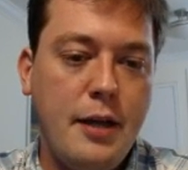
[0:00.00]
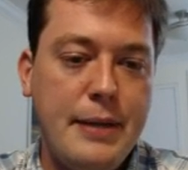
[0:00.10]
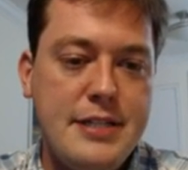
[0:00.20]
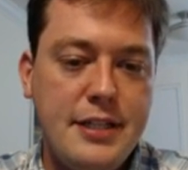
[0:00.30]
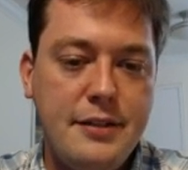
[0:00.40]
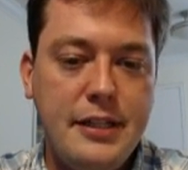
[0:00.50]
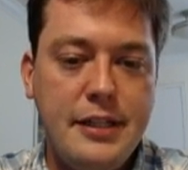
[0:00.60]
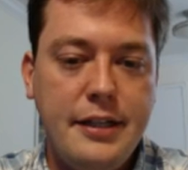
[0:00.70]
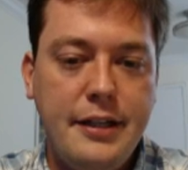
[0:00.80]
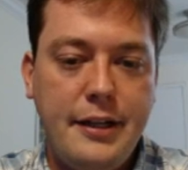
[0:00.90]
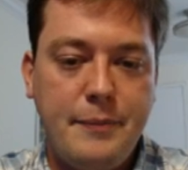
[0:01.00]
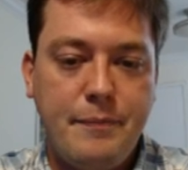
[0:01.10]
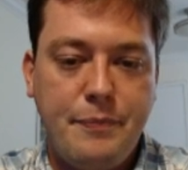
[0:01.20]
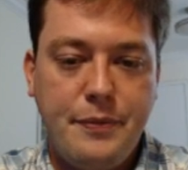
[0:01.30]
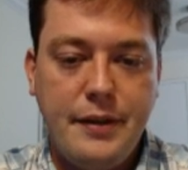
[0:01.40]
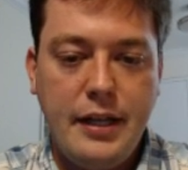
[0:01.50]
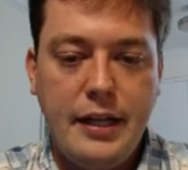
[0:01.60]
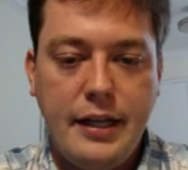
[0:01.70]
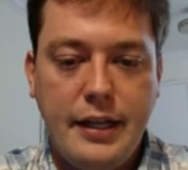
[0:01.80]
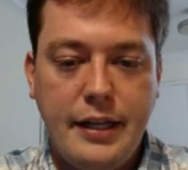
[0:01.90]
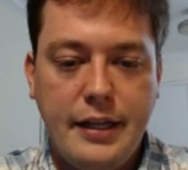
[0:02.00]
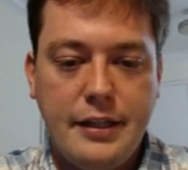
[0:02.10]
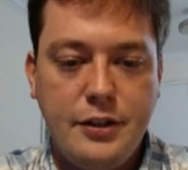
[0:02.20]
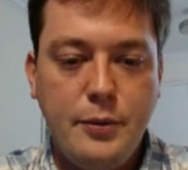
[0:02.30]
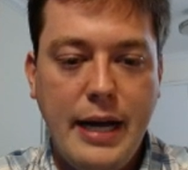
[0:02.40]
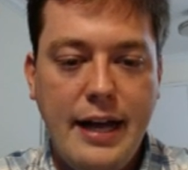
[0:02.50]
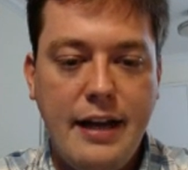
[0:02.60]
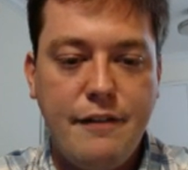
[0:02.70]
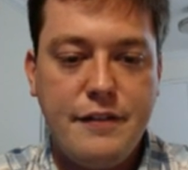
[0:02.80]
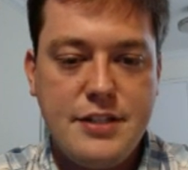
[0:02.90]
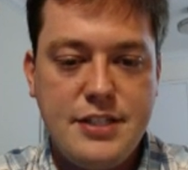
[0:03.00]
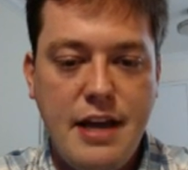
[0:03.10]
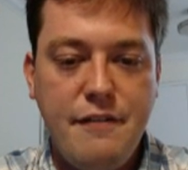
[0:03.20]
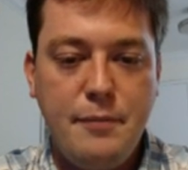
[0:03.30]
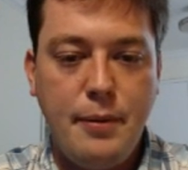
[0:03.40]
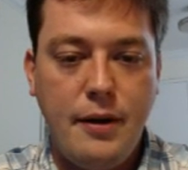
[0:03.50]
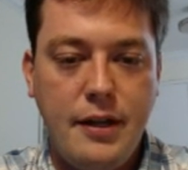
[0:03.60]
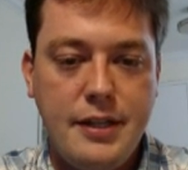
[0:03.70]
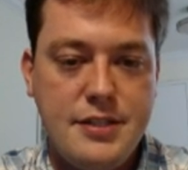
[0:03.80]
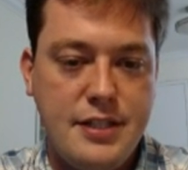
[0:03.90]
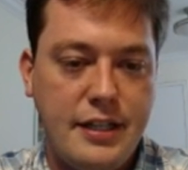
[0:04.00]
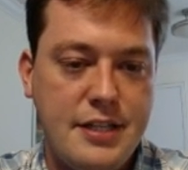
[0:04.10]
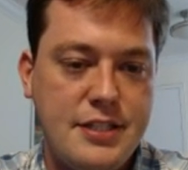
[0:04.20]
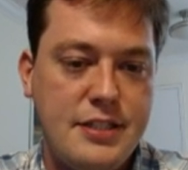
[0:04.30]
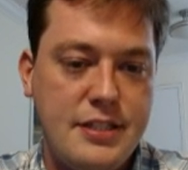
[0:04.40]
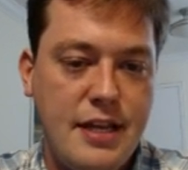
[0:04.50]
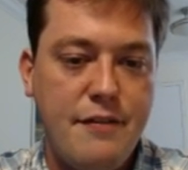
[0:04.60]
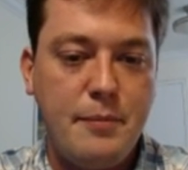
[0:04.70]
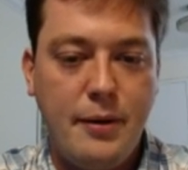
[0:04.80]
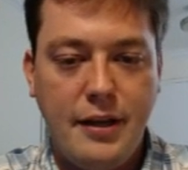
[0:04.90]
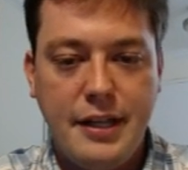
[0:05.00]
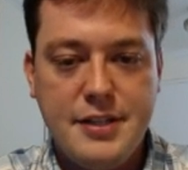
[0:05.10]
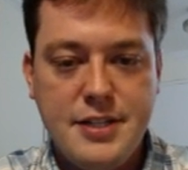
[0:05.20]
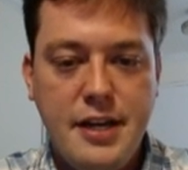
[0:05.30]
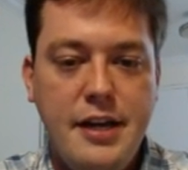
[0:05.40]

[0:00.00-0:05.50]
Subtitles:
Basically, you have 7 pawns against 7 pawns.